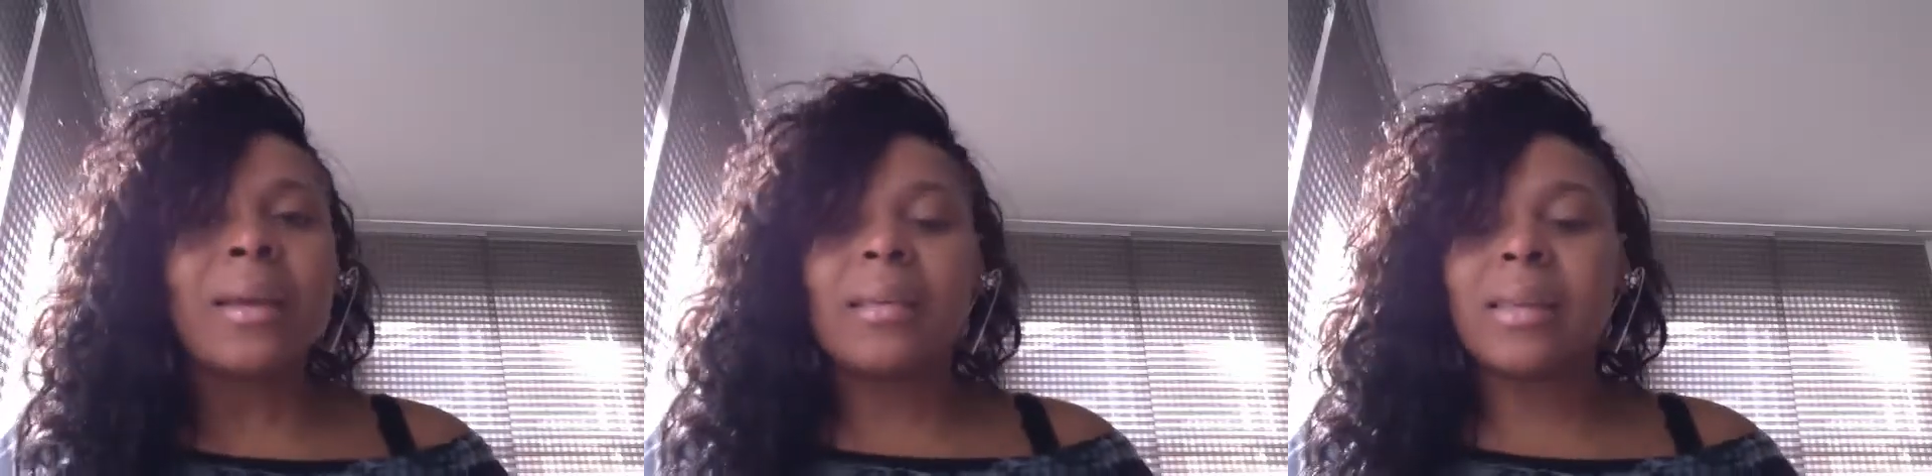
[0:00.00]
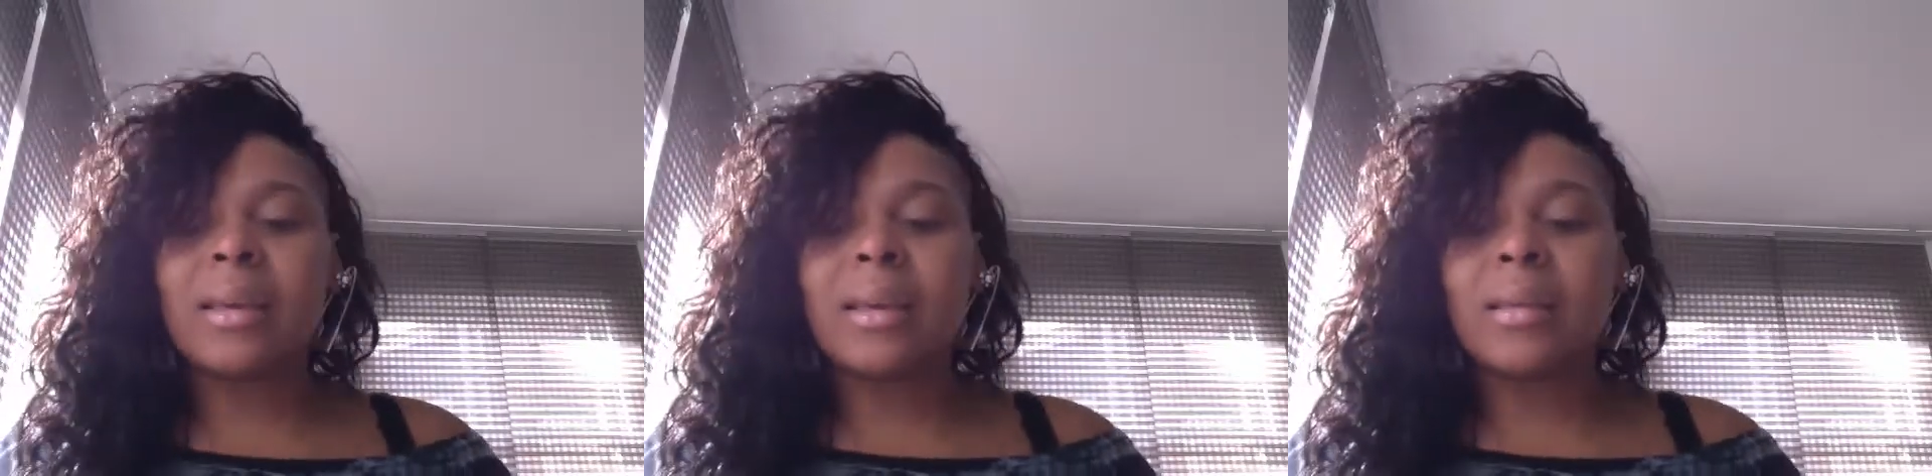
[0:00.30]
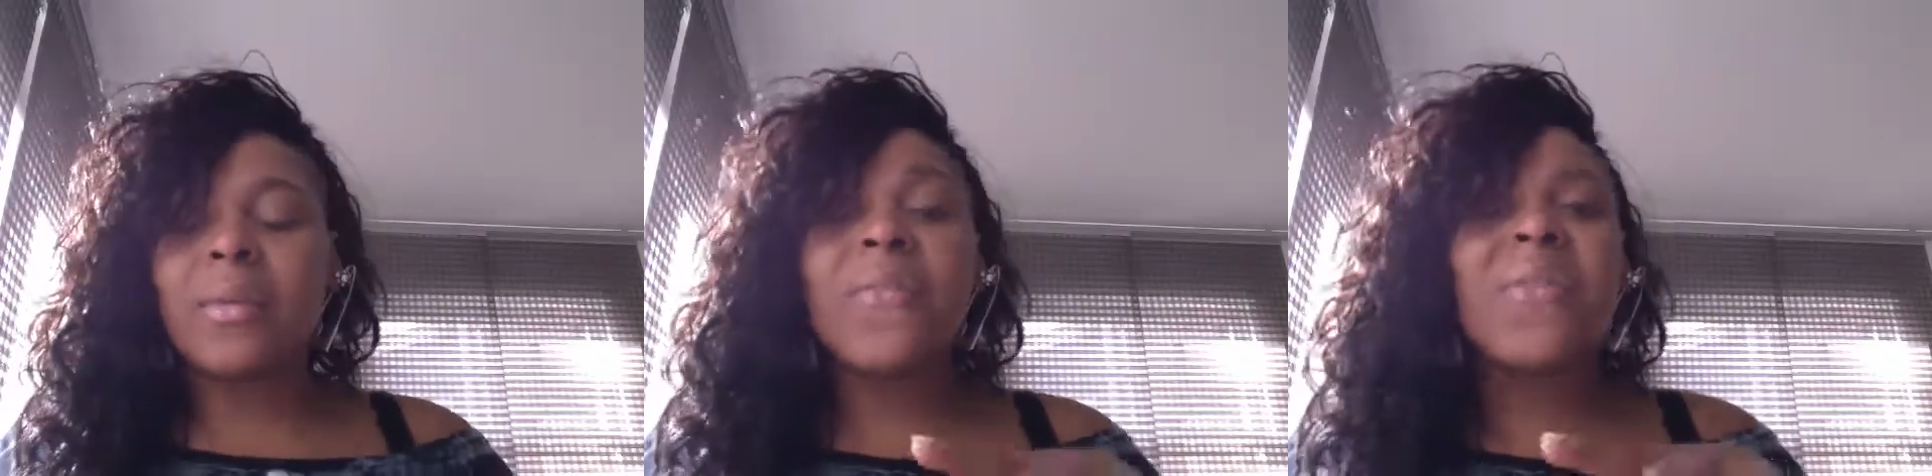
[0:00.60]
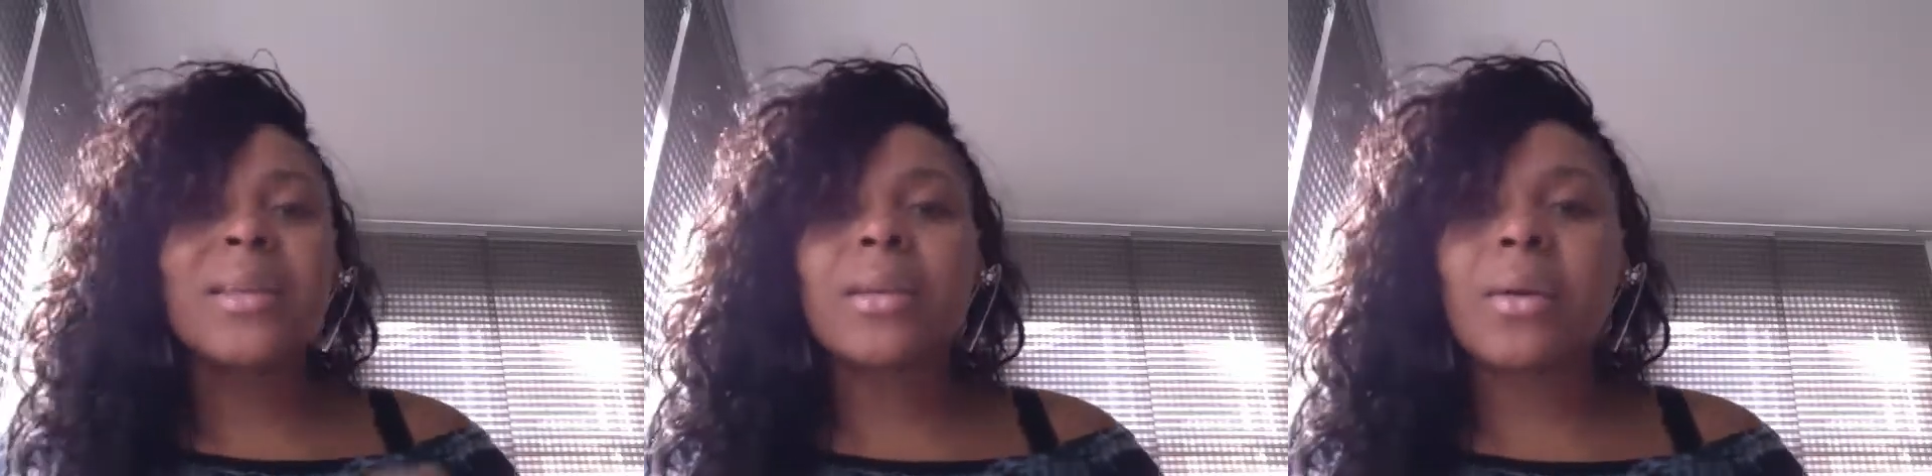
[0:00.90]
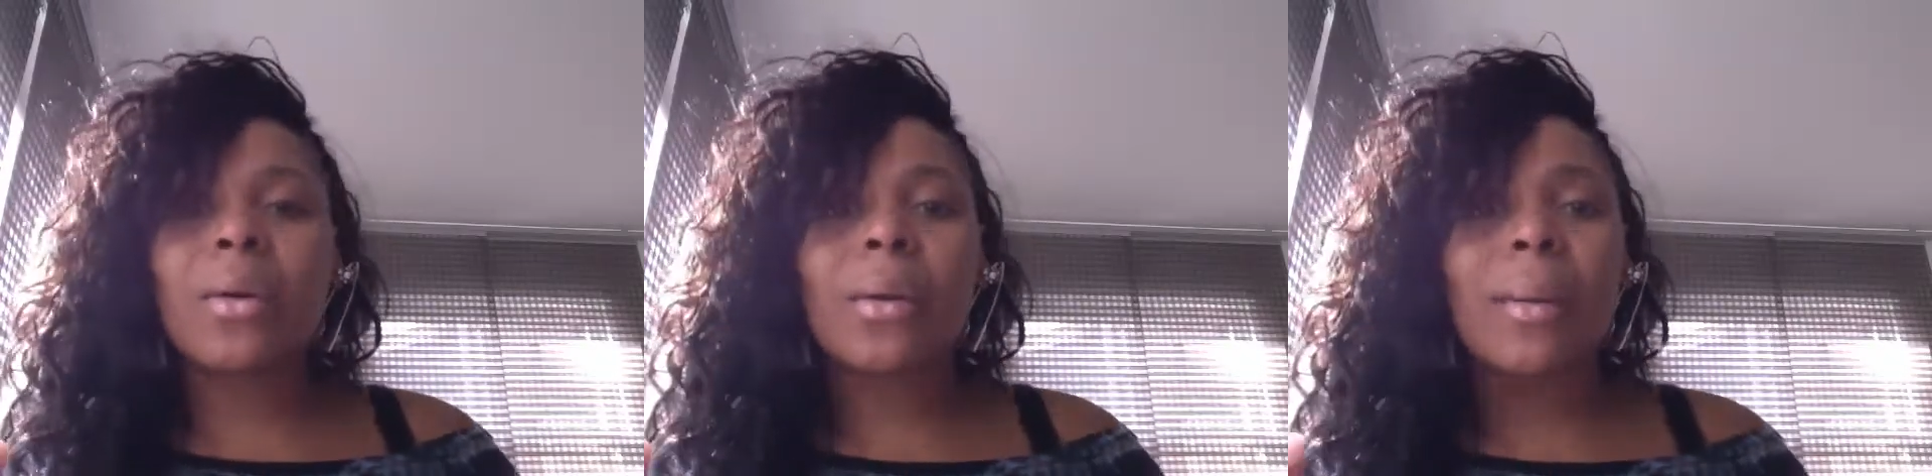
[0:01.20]
the
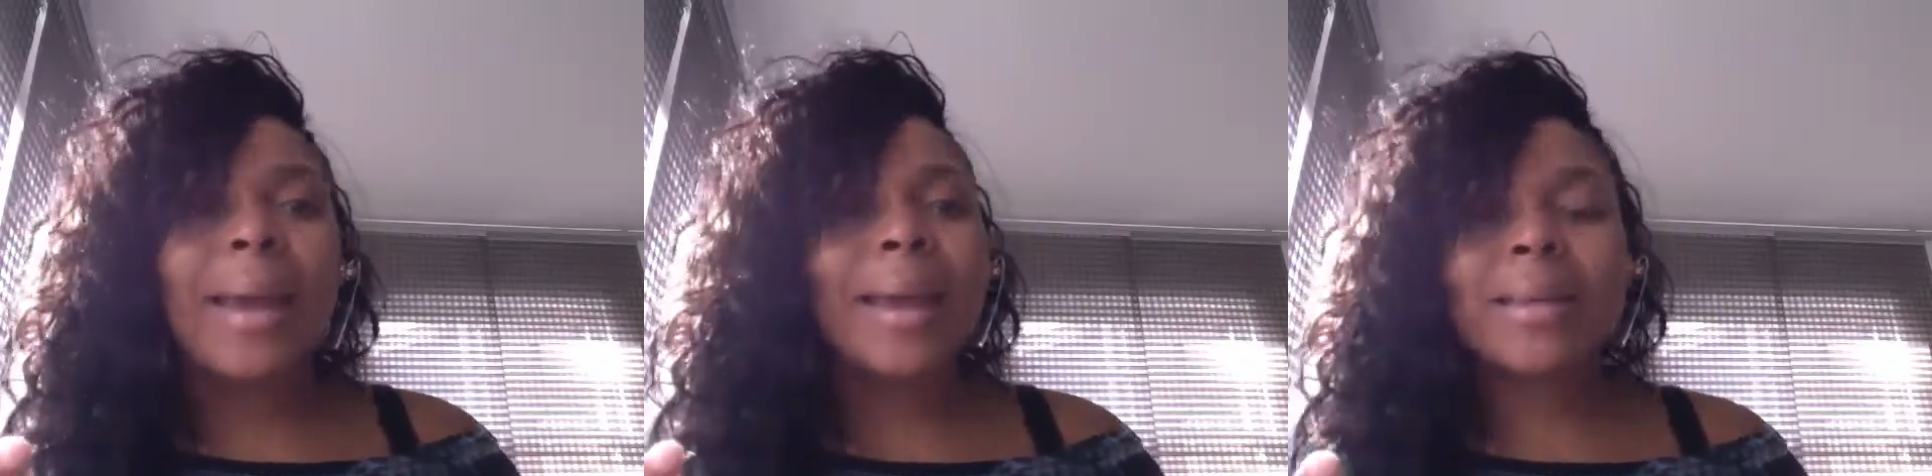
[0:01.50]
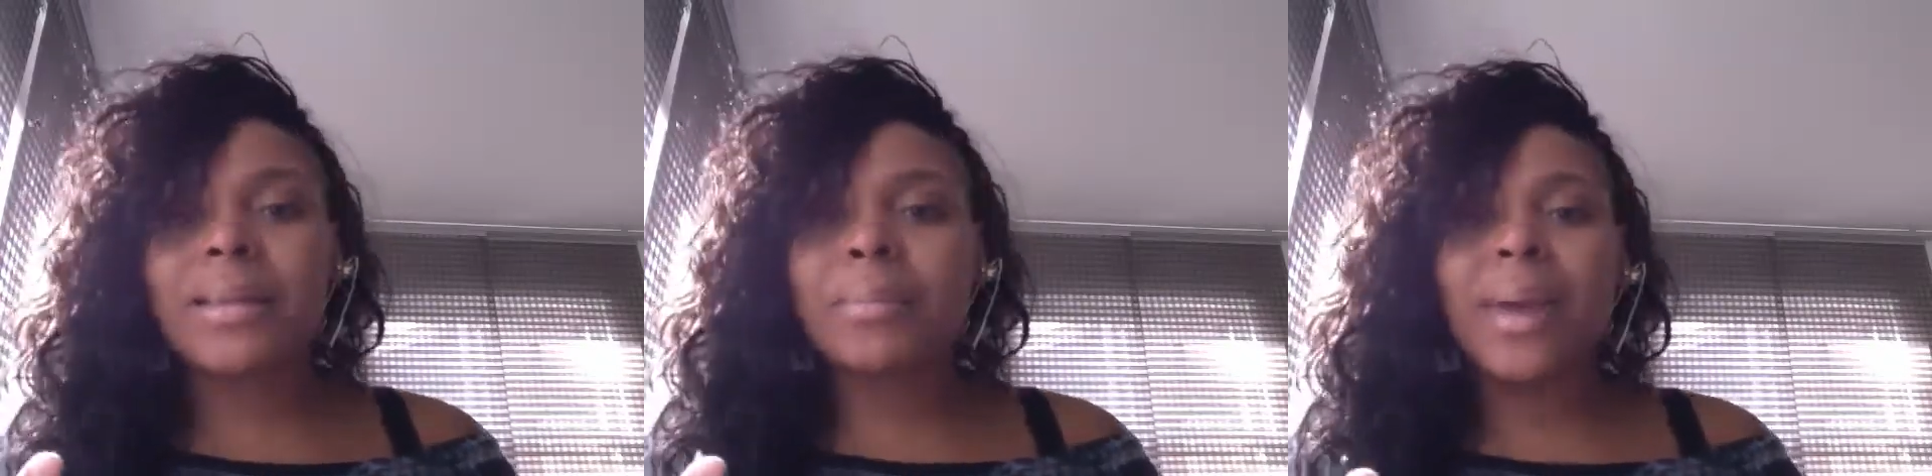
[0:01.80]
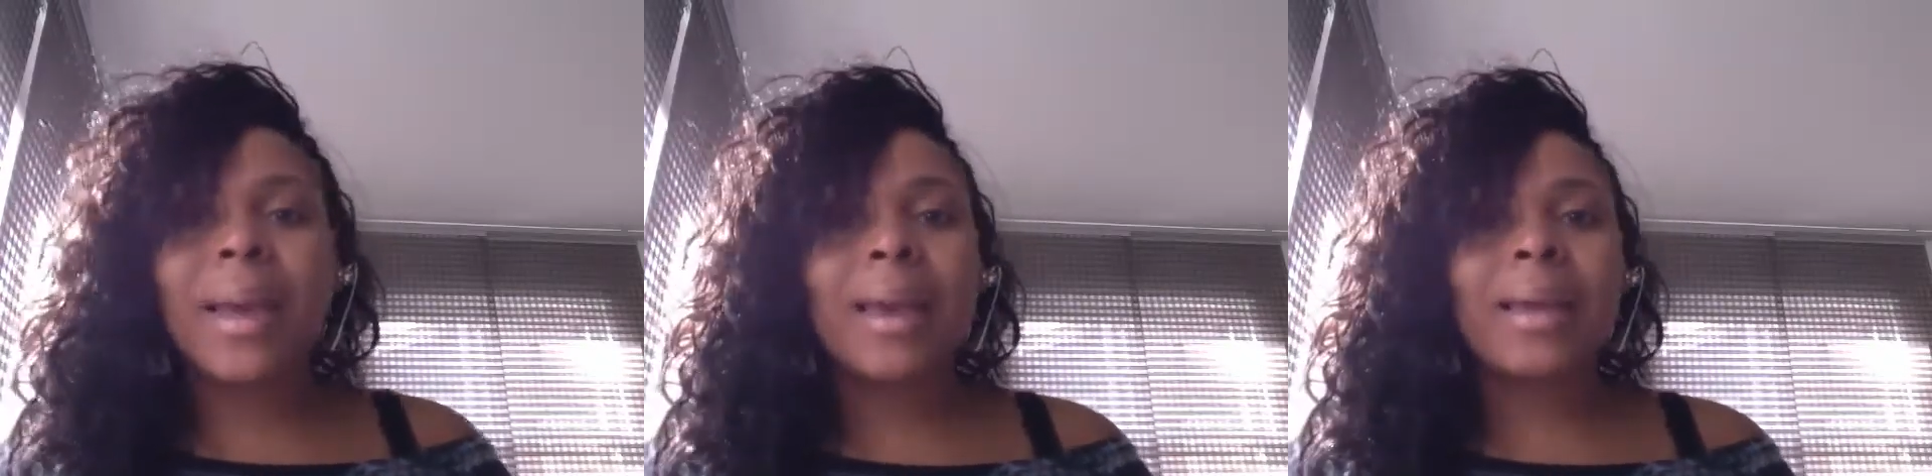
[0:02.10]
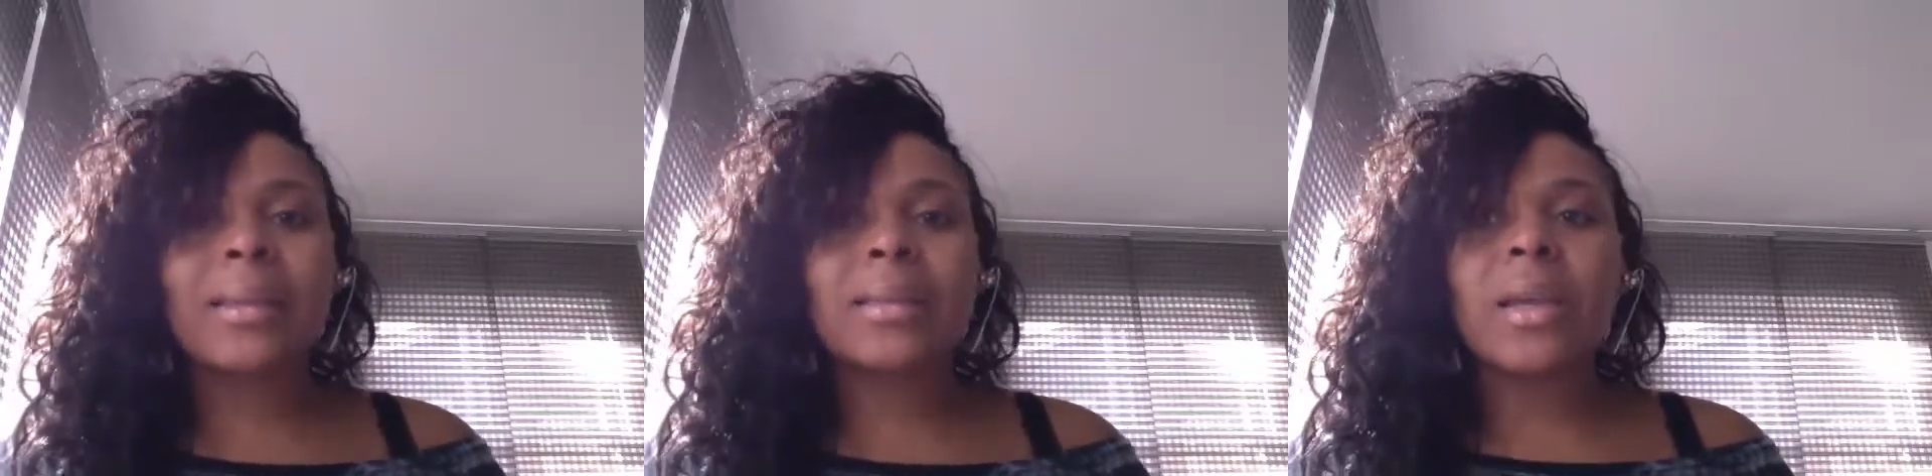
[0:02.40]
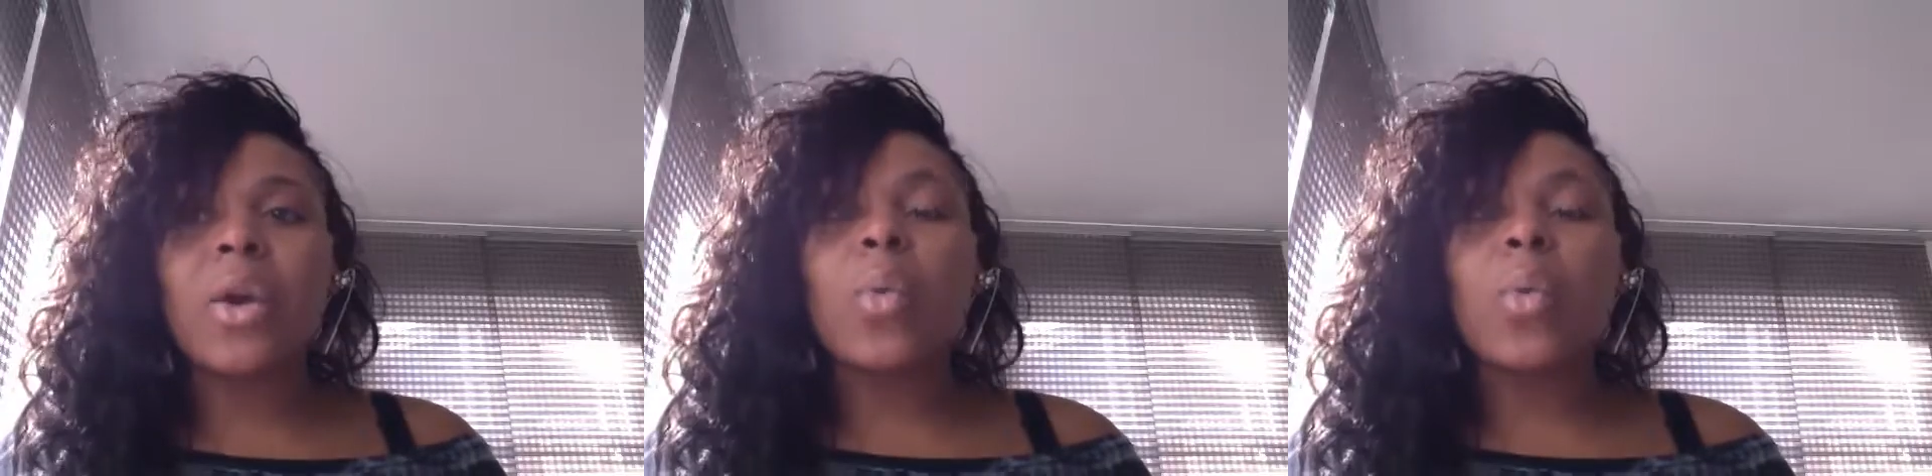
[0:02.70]
physical aches and pains,